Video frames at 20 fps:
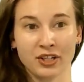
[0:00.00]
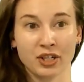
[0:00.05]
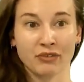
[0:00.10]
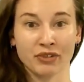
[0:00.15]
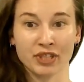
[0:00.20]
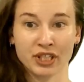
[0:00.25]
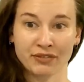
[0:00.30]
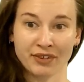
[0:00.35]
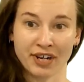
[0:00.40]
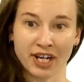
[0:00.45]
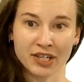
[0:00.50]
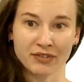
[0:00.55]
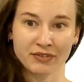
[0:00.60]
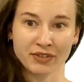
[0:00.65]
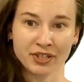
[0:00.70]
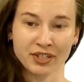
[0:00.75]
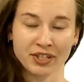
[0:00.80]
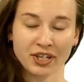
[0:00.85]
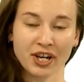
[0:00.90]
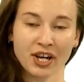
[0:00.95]
University of
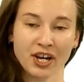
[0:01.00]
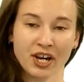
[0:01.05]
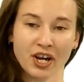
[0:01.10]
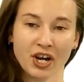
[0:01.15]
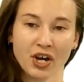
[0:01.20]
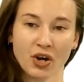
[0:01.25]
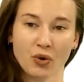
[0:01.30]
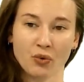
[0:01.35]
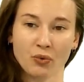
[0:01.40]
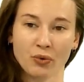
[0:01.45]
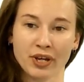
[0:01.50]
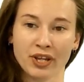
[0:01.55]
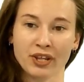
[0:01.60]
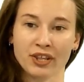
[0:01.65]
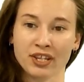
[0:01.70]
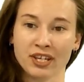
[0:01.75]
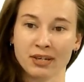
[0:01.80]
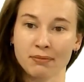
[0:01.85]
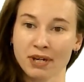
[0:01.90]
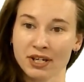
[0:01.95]
Oxford with
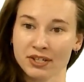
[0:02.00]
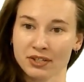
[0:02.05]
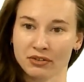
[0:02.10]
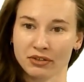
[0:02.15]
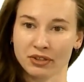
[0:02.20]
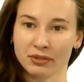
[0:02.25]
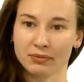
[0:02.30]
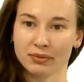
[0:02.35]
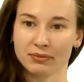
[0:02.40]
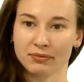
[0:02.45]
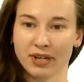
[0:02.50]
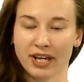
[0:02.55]
the Posture Group.